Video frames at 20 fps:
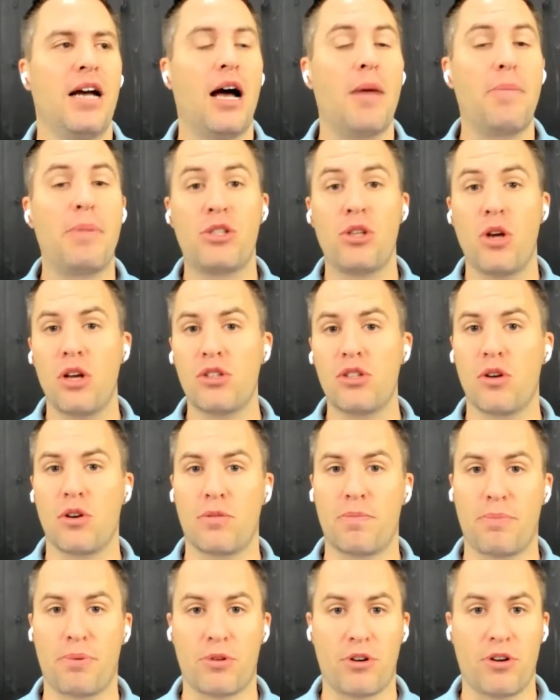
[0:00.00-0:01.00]
But you also
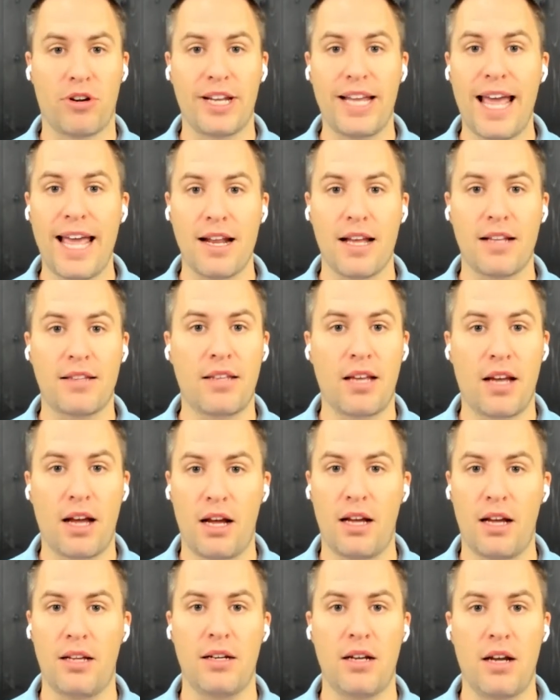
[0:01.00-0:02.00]
create a
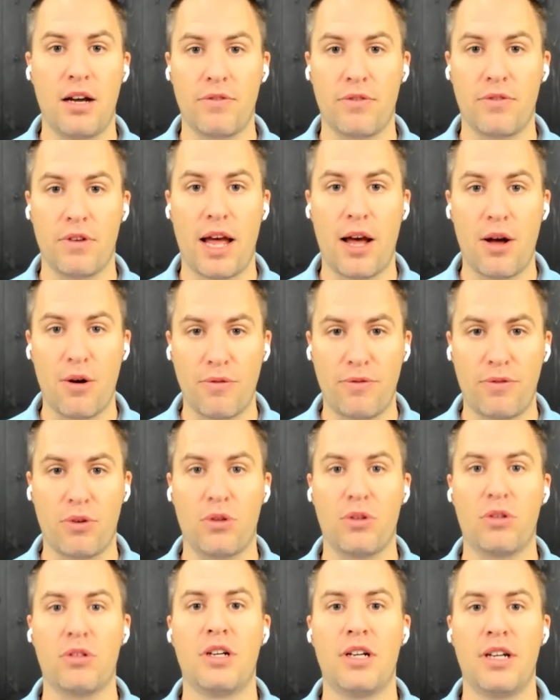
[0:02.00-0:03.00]
ton of
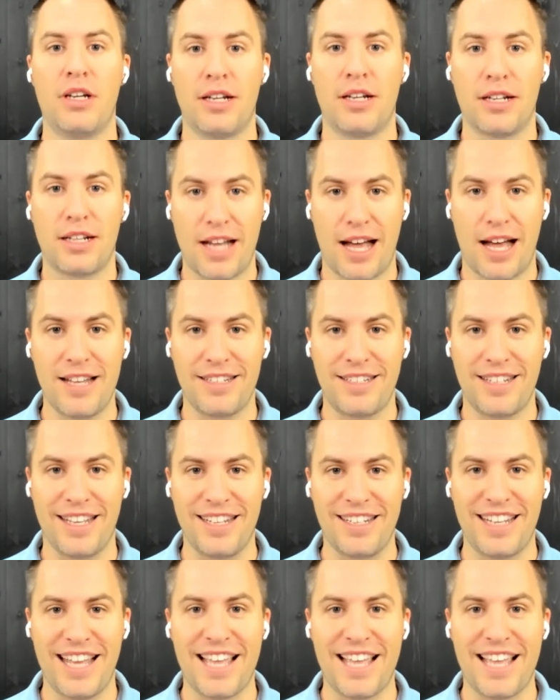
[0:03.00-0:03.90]
helpful content.